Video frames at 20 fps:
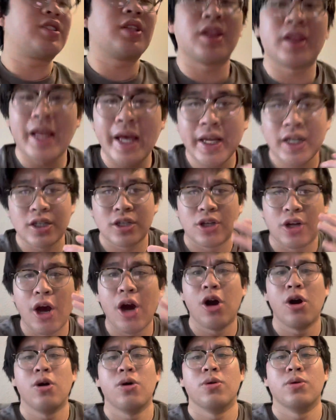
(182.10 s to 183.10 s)
let
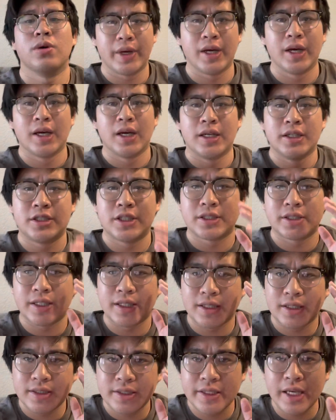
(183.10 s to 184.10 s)
go. Just
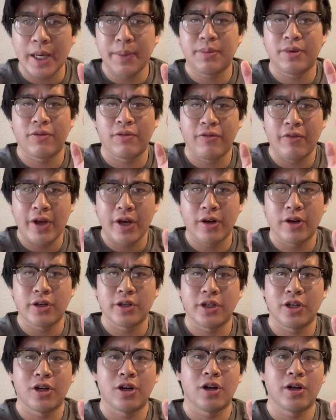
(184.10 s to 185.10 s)
accept
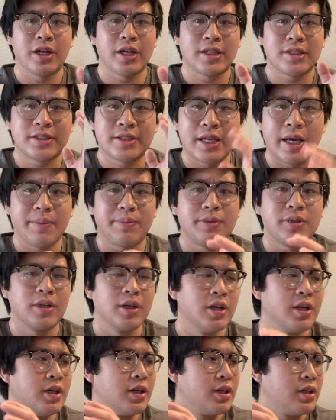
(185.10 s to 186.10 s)
failure. Accept
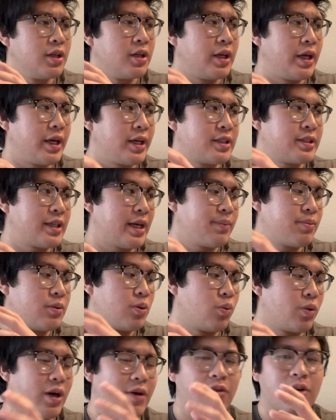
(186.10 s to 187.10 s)
accept
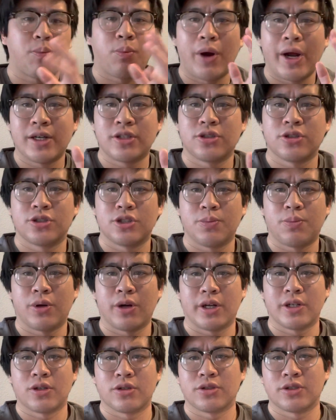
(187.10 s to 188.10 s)
whatever pressures you put
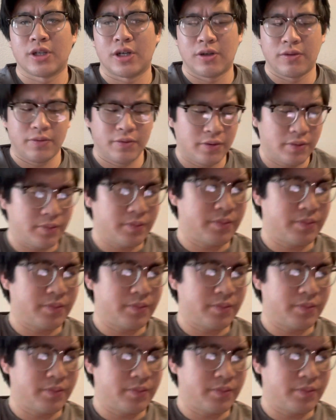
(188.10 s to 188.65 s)
on yourself.